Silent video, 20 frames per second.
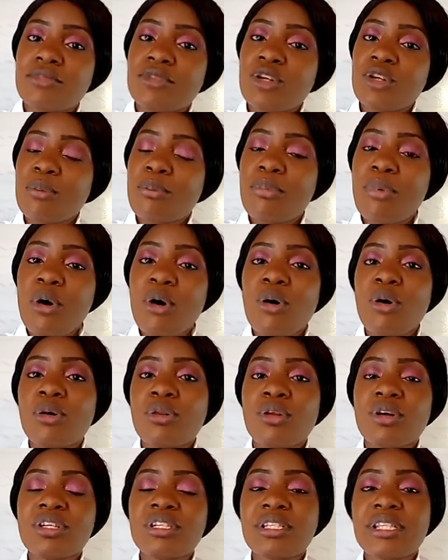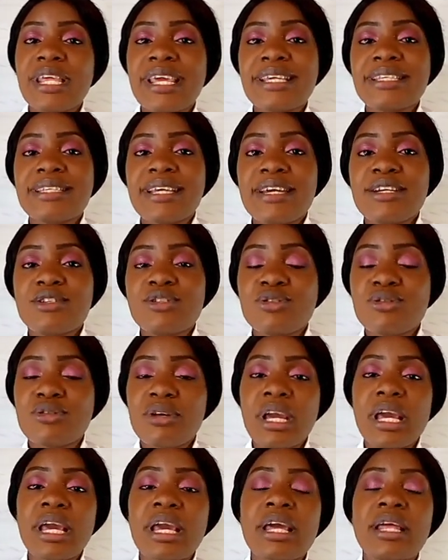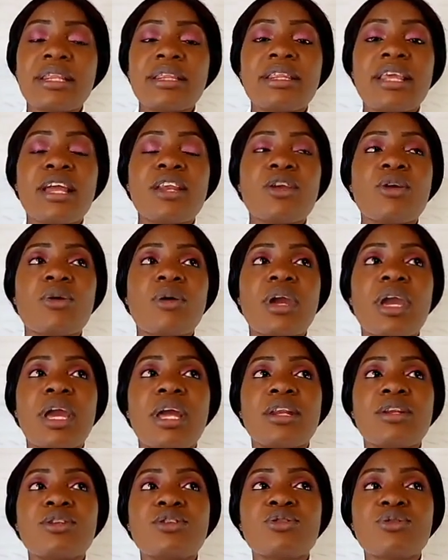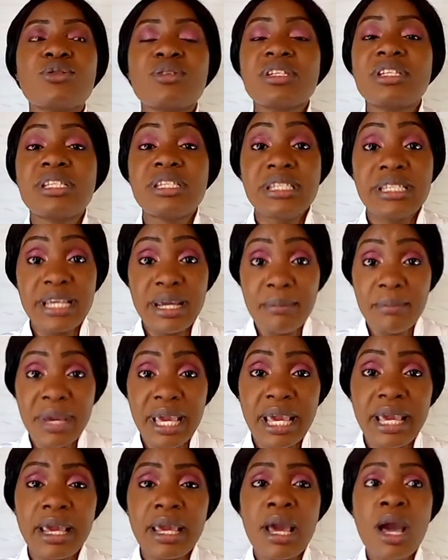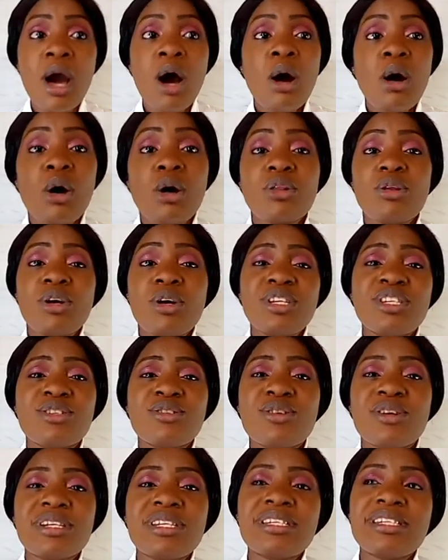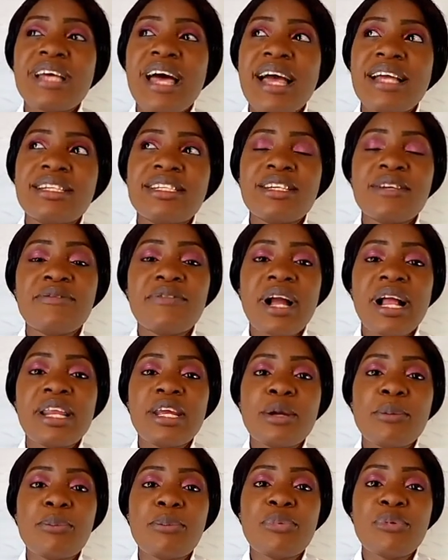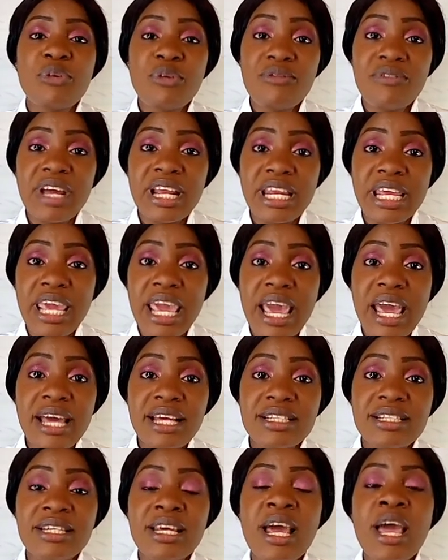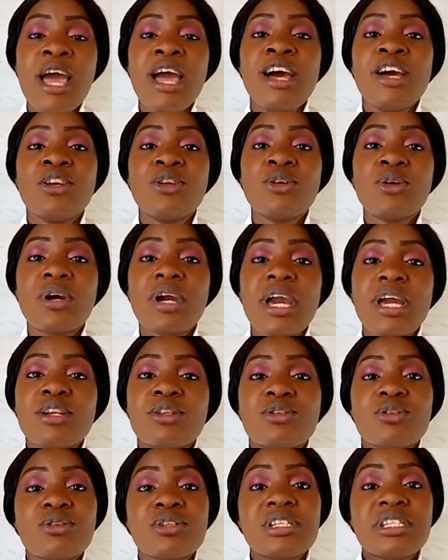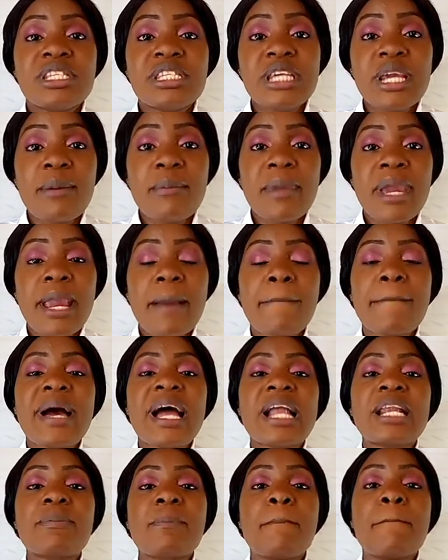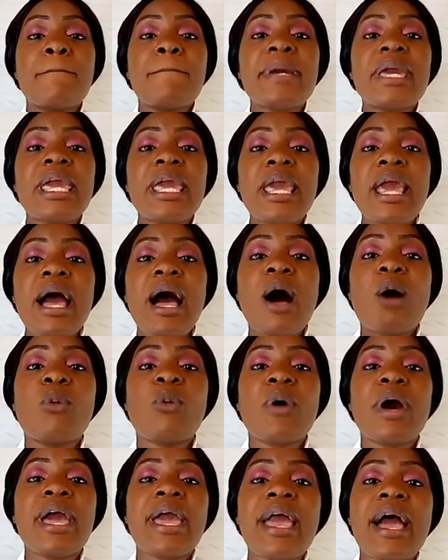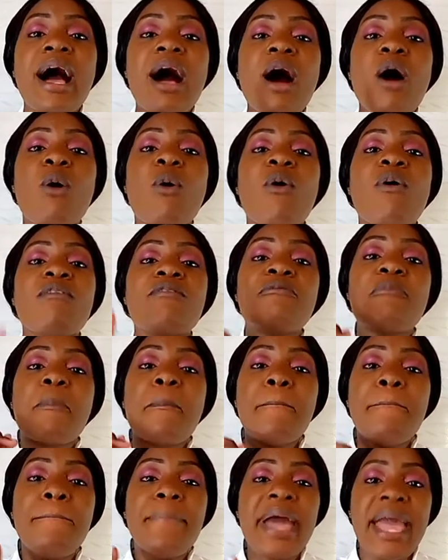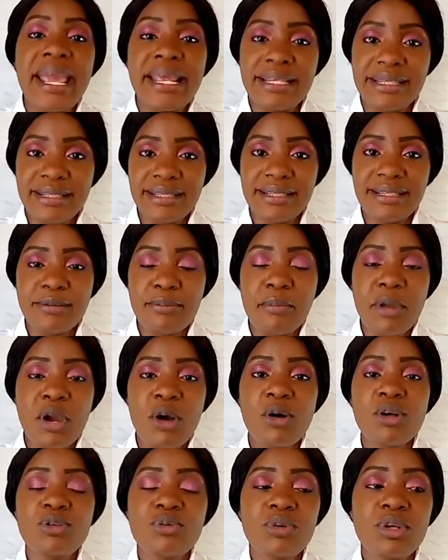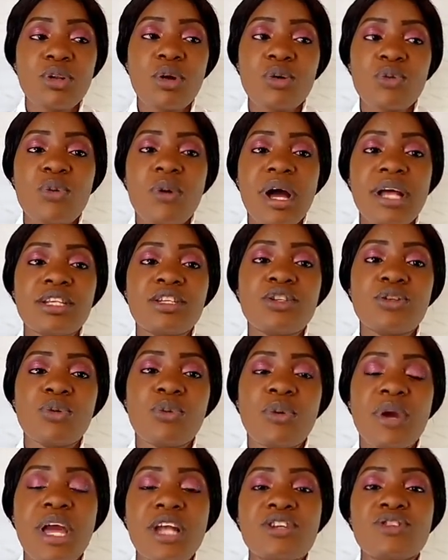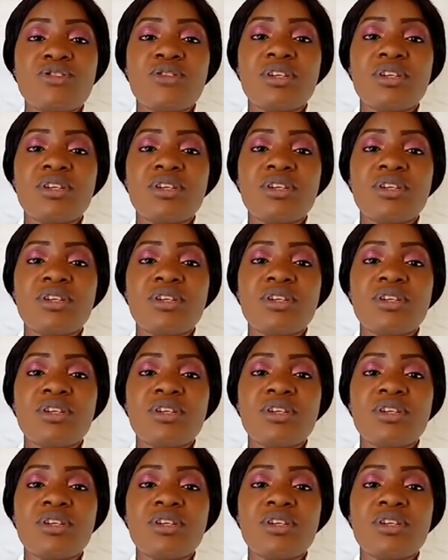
boil those things and drink. Then you can do steaming, although it's not scientifically proven yet. You can do steaming, but be aware of burns, because we don't want you, we are